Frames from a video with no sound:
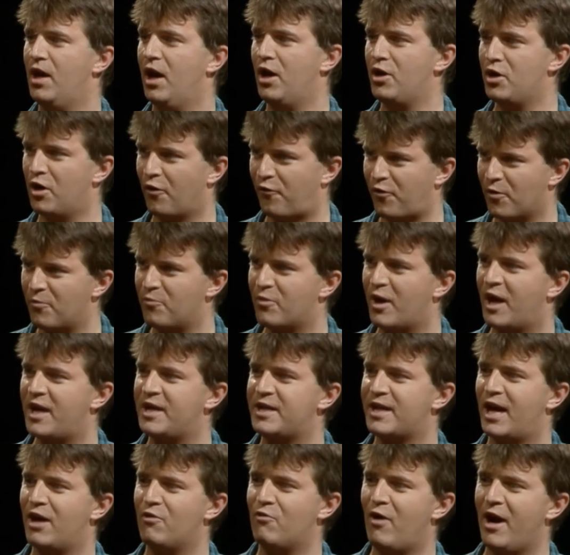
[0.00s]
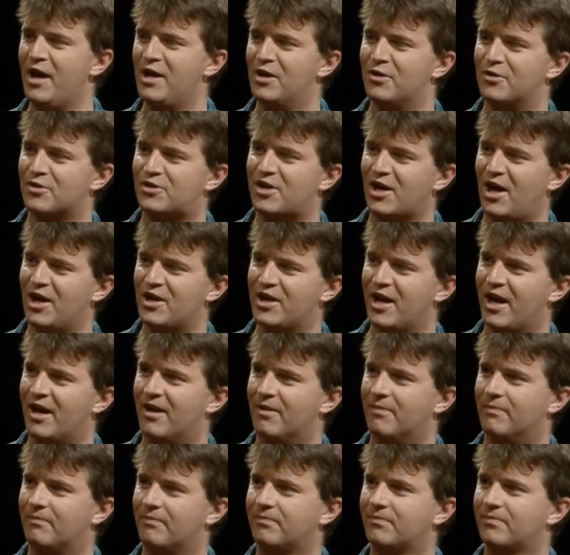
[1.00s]
no, you're from Radio Rentals, aren't you?
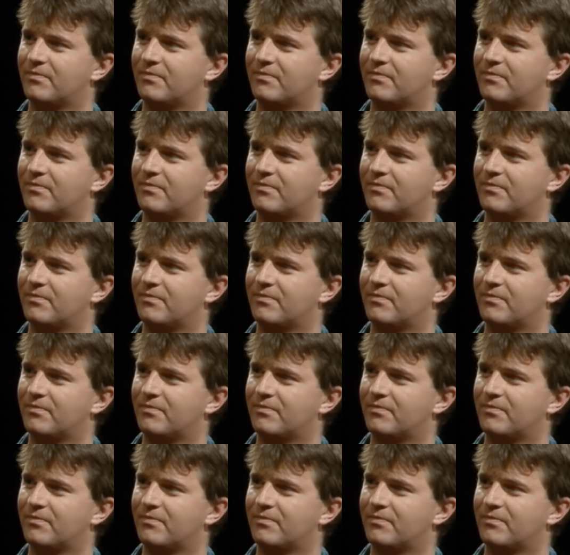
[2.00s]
